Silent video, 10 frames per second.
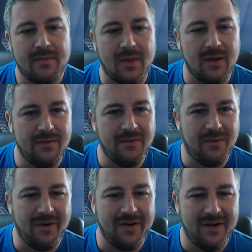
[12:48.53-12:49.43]
the
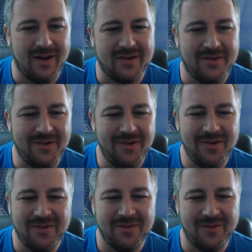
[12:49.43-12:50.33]
one that I do
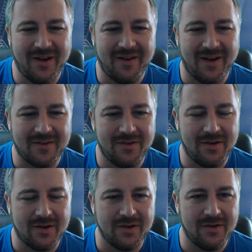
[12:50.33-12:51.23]
really like the
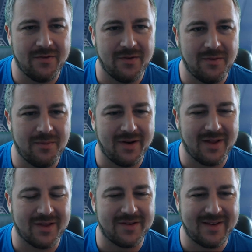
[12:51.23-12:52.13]
look of, but
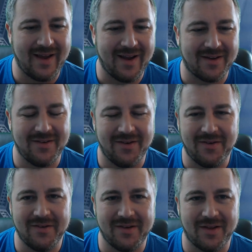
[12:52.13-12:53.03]
it's a
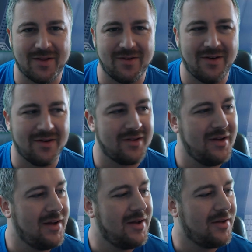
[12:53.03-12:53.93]
technology slot.
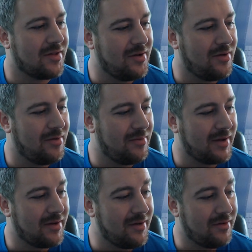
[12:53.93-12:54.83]
So we're
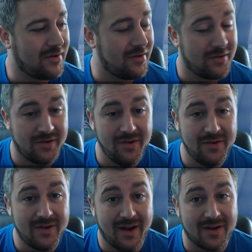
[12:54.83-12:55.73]
going to look at 2
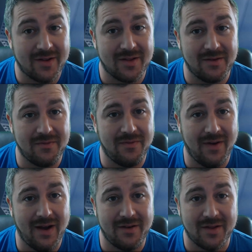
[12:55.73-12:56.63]
techs,
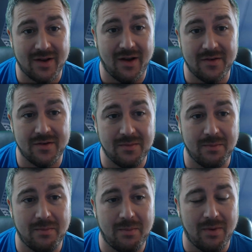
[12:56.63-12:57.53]
finally starting to
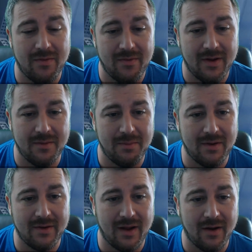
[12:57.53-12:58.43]
buff it and
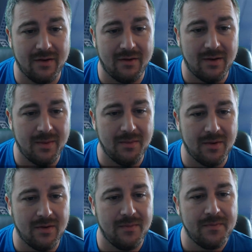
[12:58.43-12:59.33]
build it out a little bit
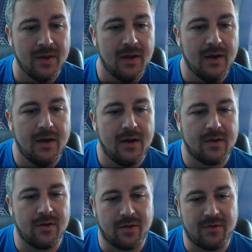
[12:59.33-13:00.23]
more.
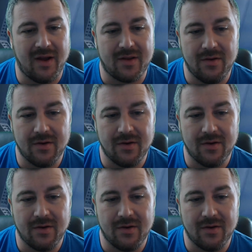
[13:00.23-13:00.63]
So stress tokens